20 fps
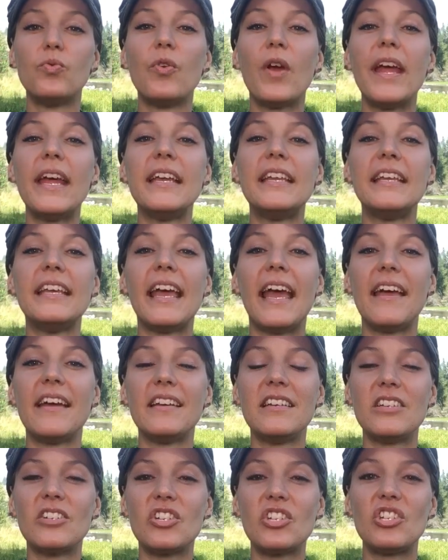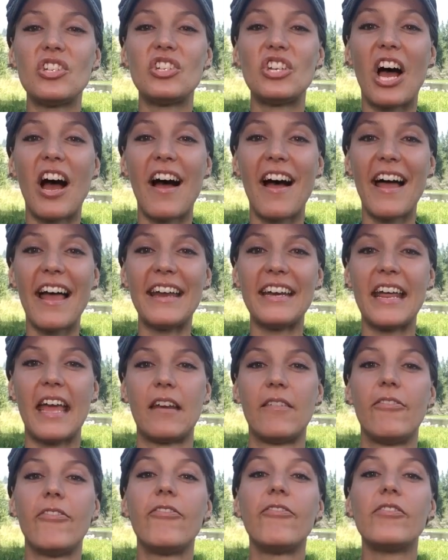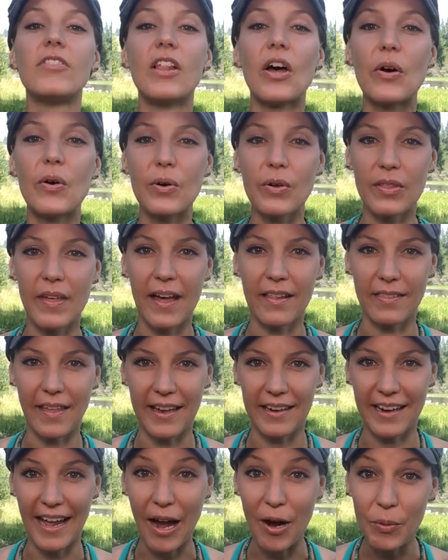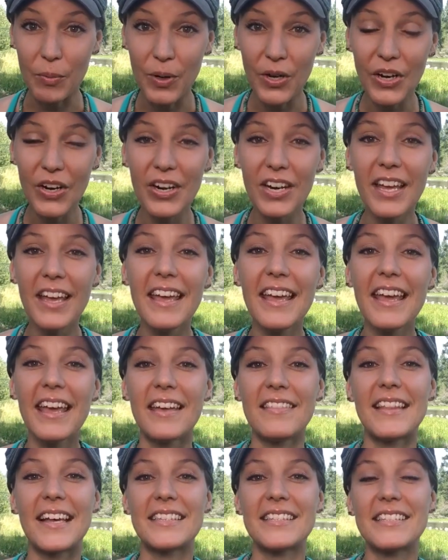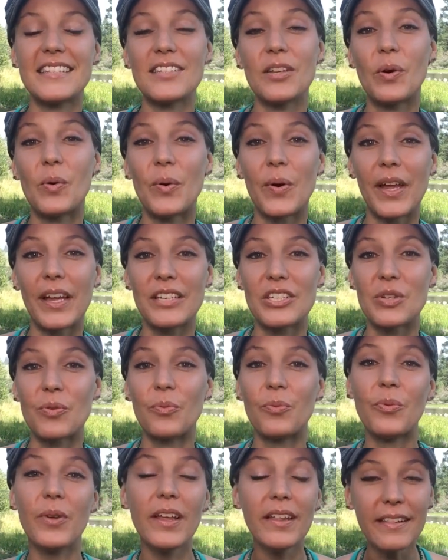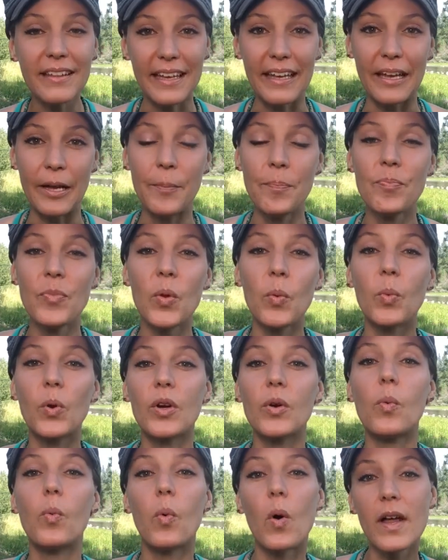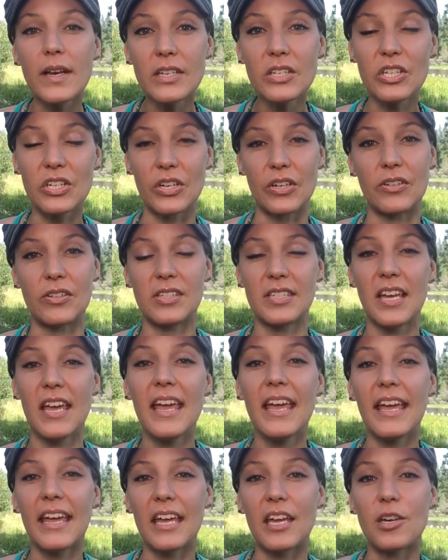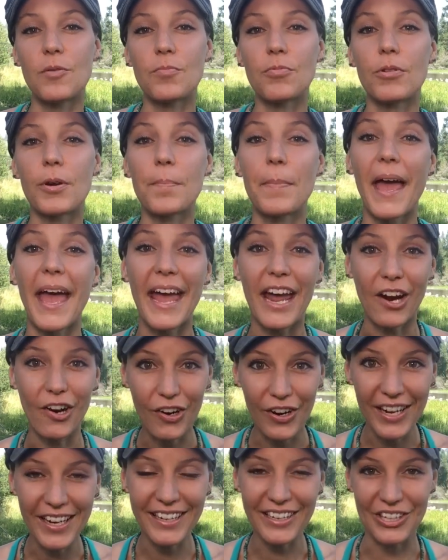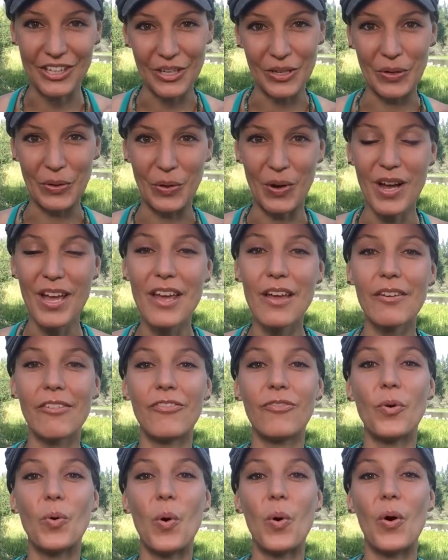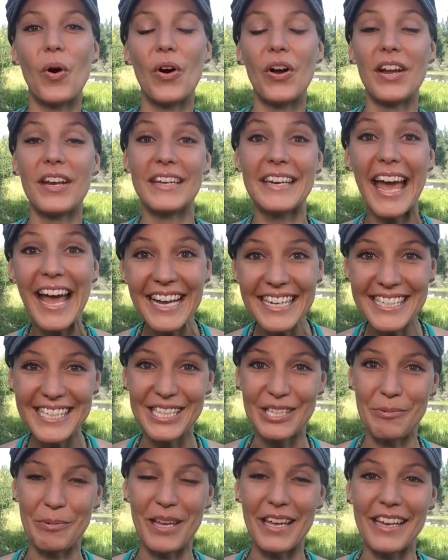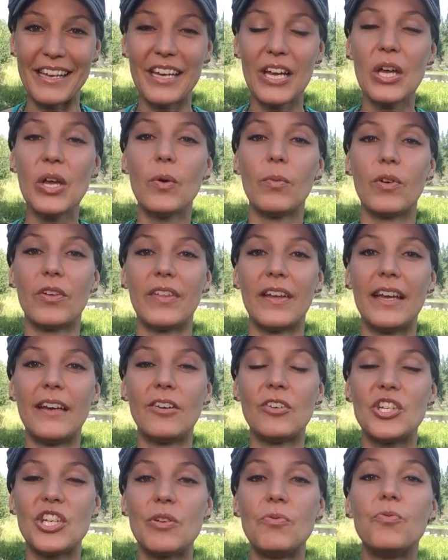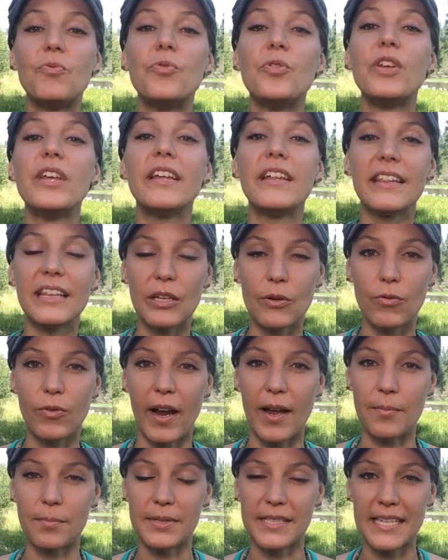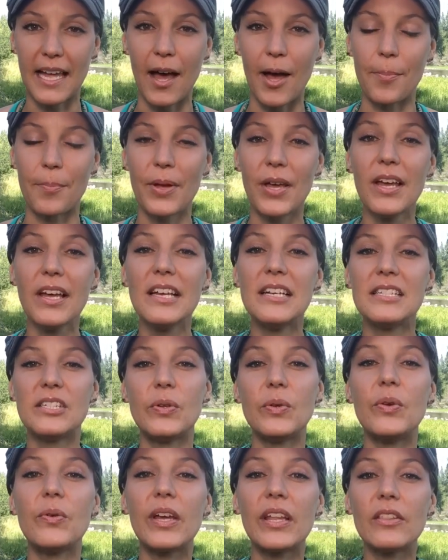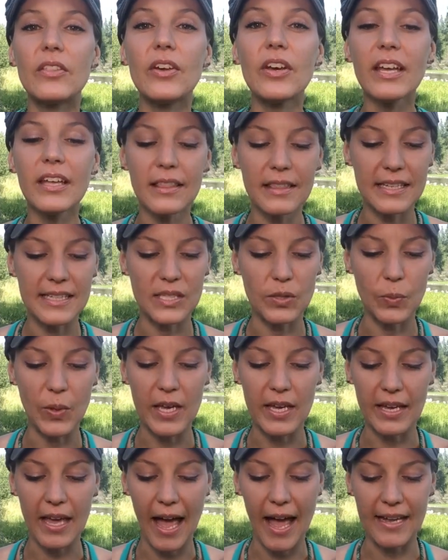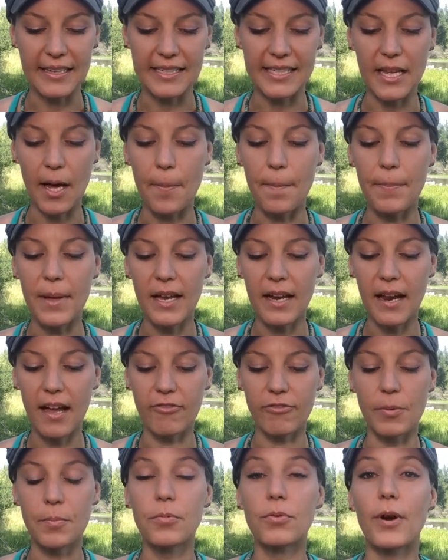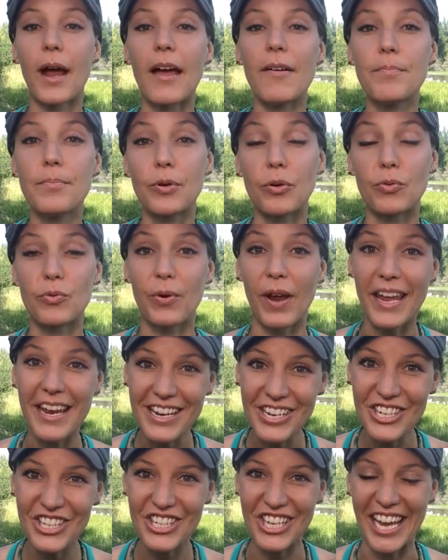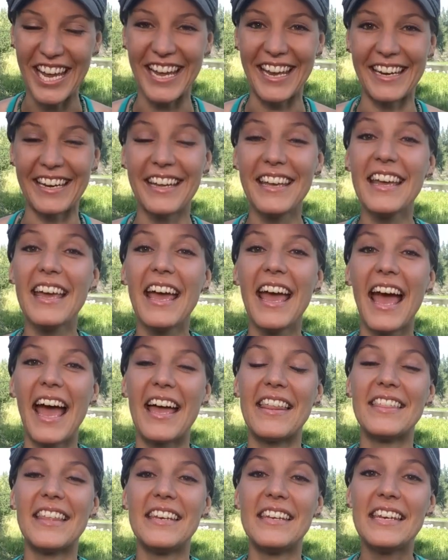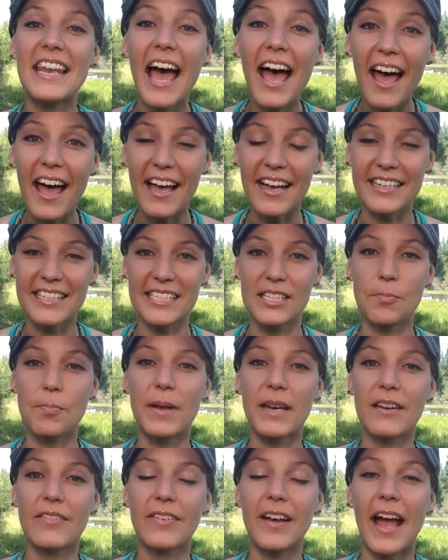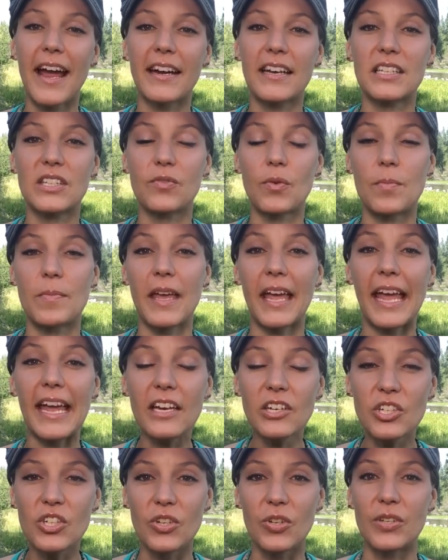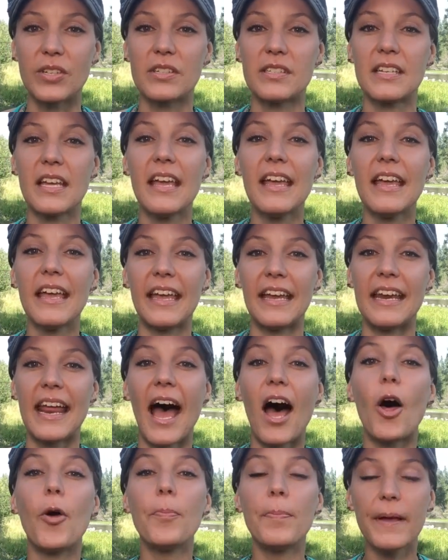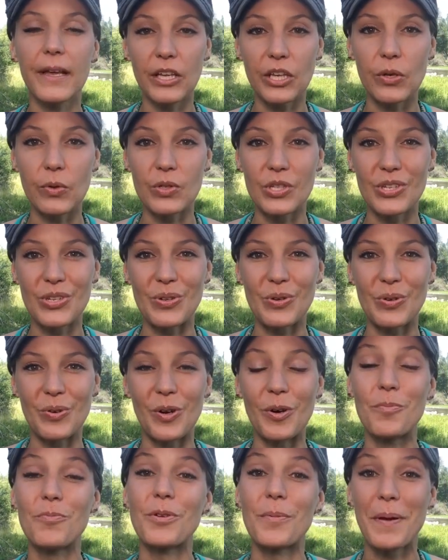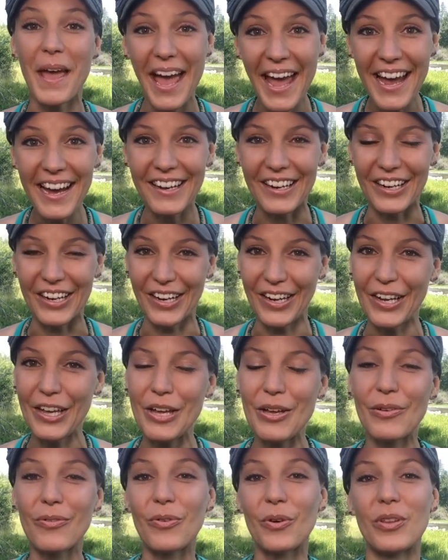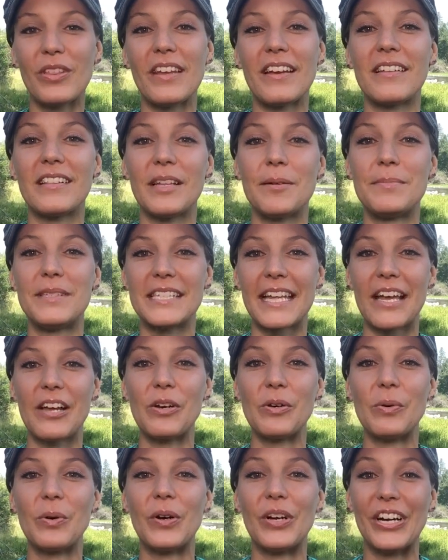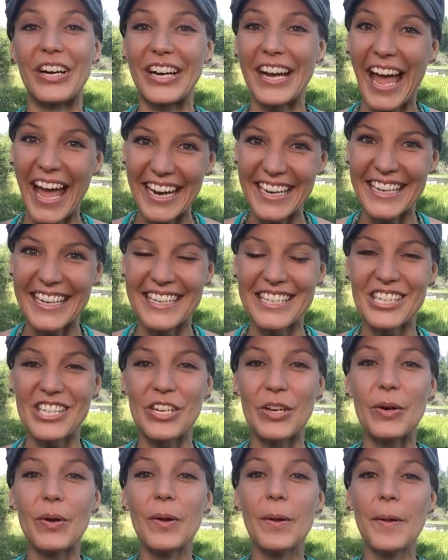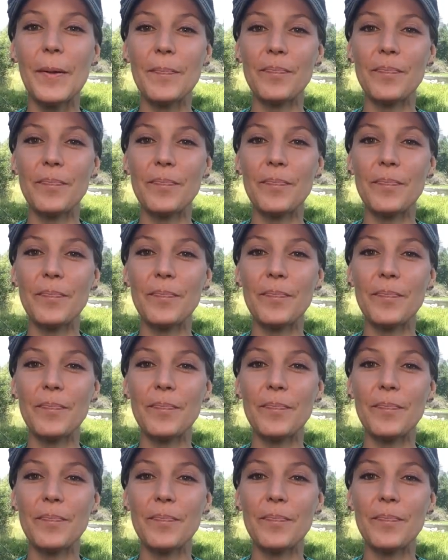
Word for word: radiate, shine, and flow that light outward. And that's going to really work wonders in preparing you for next week, where the energy really ramps up. So you can look at this week as a bit of a preparation, and the next bit of guidance from the angels in helping you to prepare for the eclipse cycle we're headed into